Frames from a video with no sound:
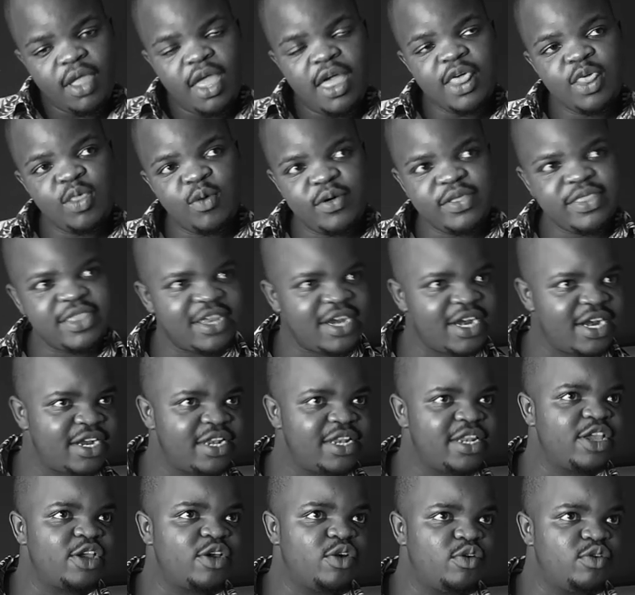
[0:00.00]
though that are
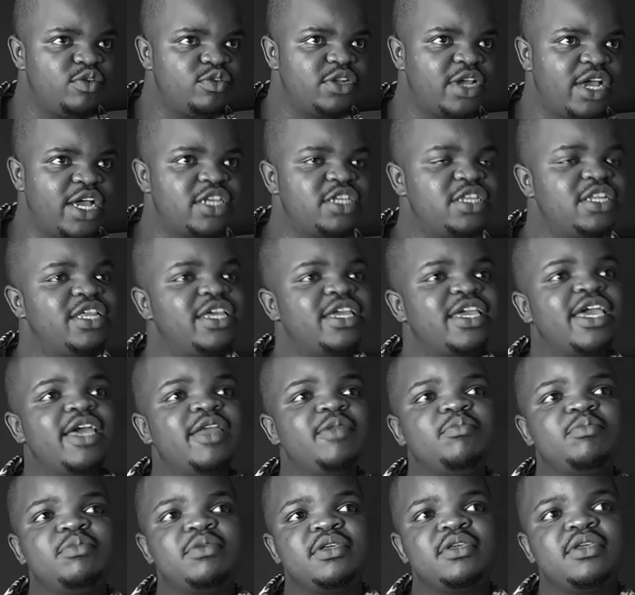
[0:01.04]
really good, actually
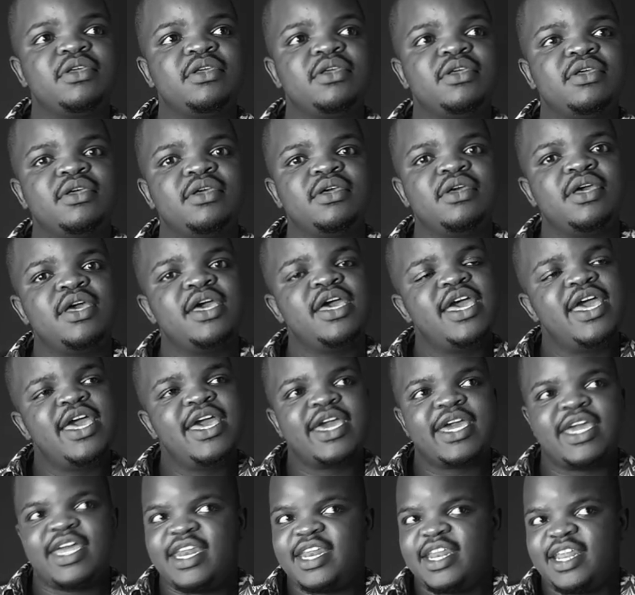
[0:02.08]
can be
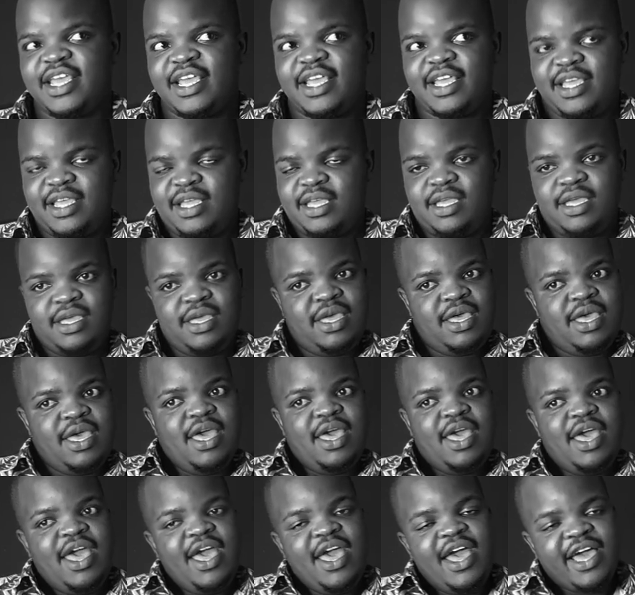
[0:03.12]
can
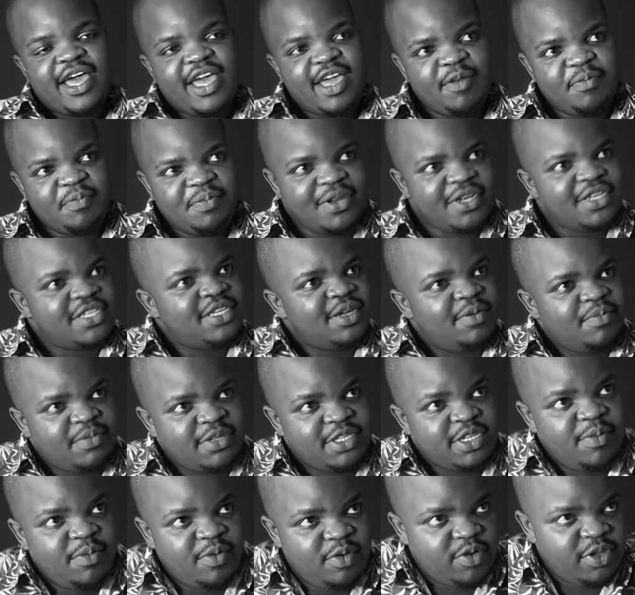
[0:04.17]
can build some
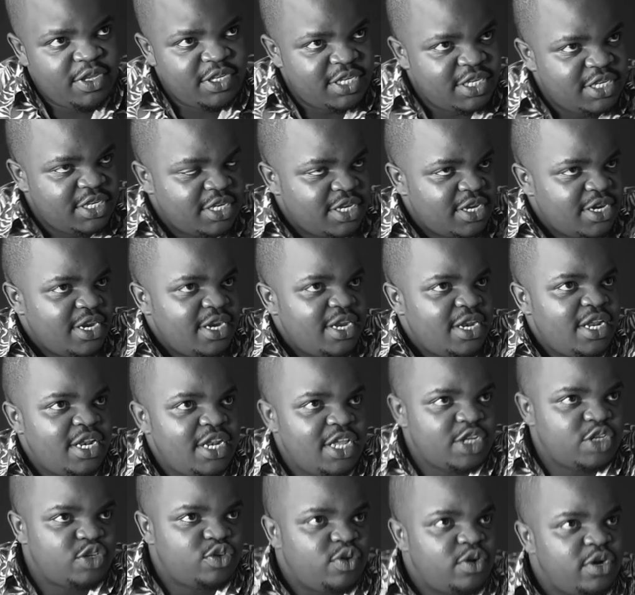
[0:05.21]
someone has a degree in
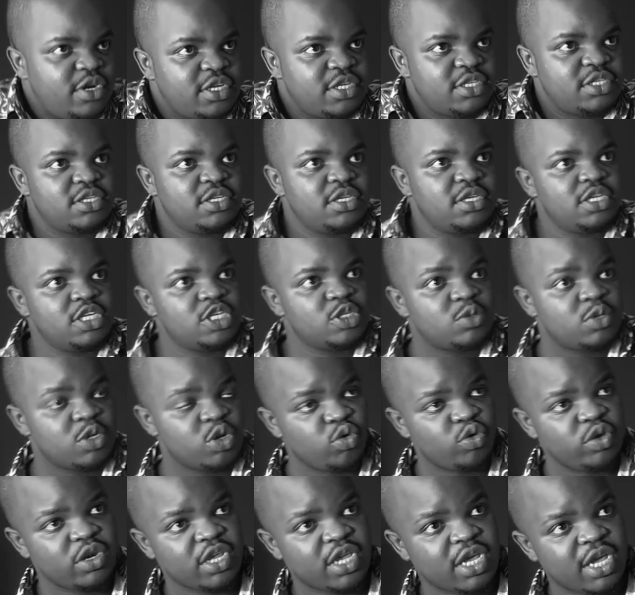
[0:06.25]
electronics, especially yeah.
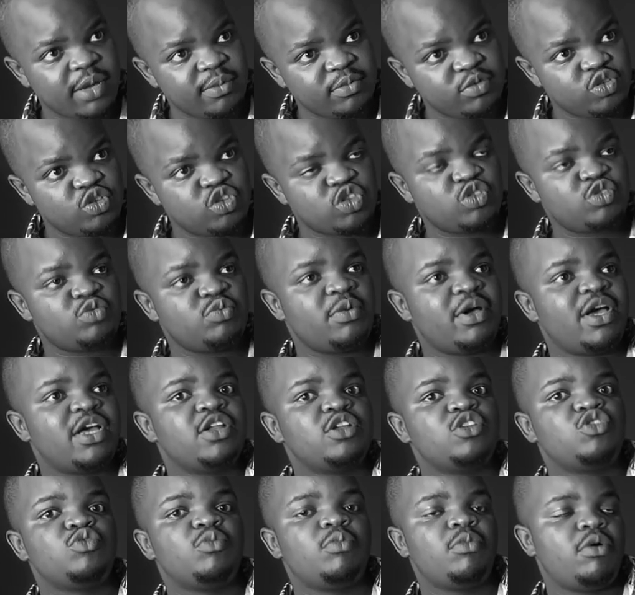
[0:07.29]
when it comes to
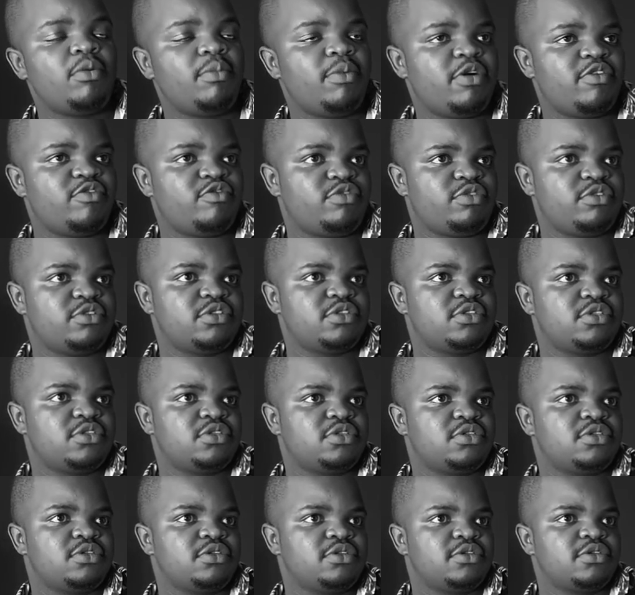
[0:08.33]
smart to mobile phones.
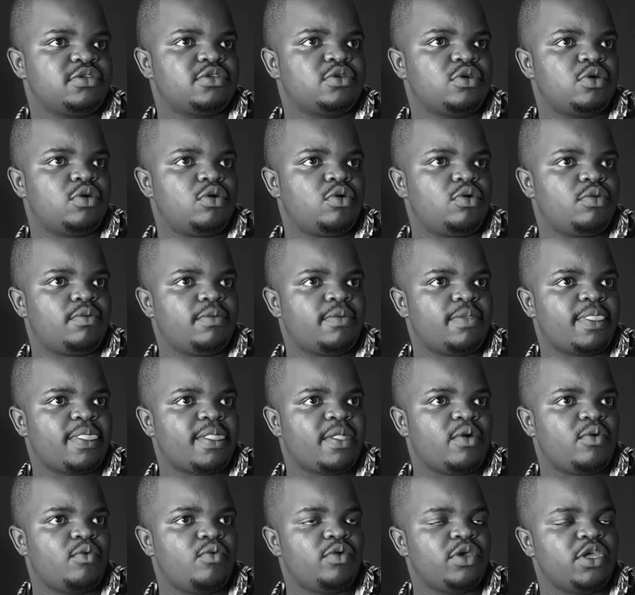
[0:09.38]
Yeah. So
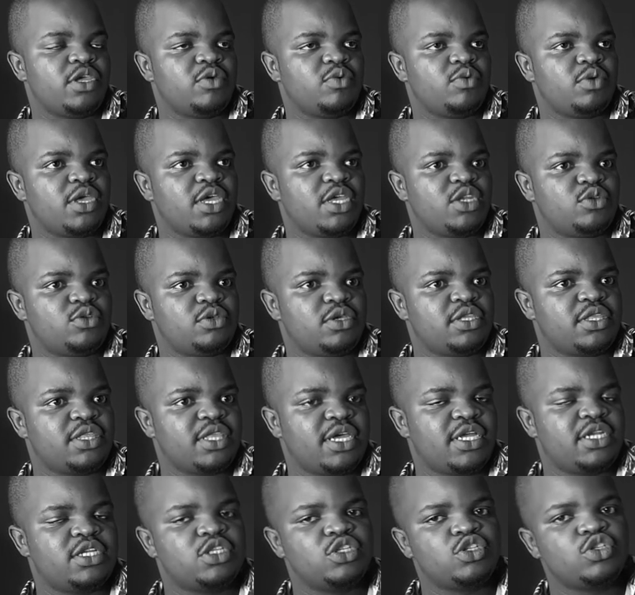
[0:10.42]
we we are doing
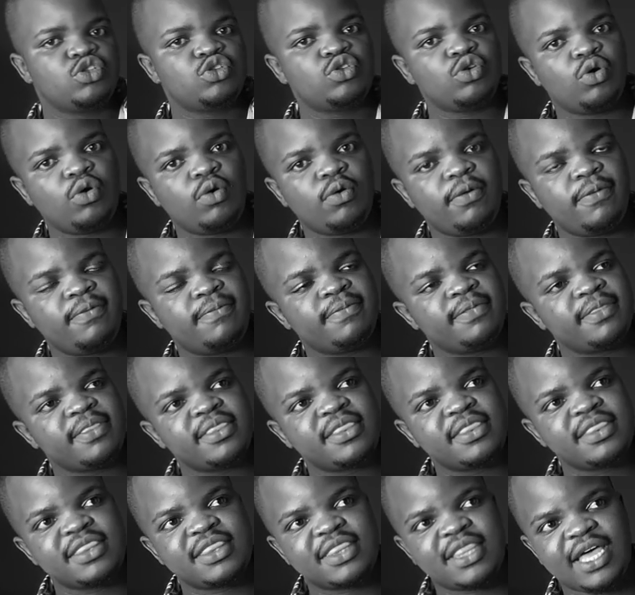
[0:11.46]
that. So
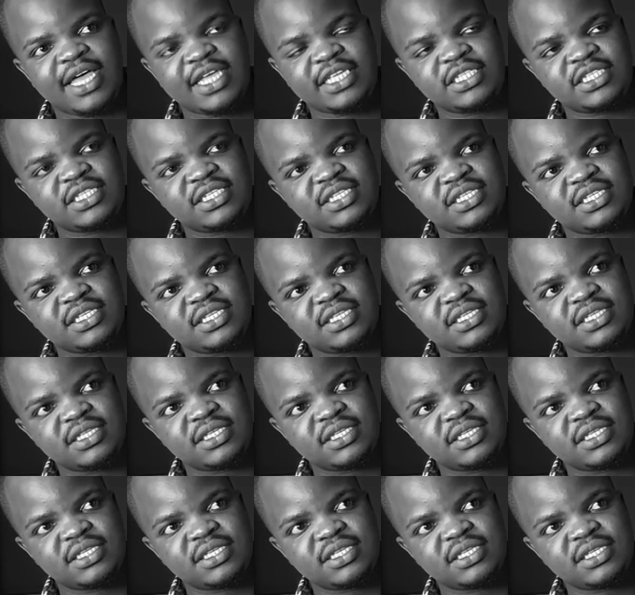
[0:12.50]
that's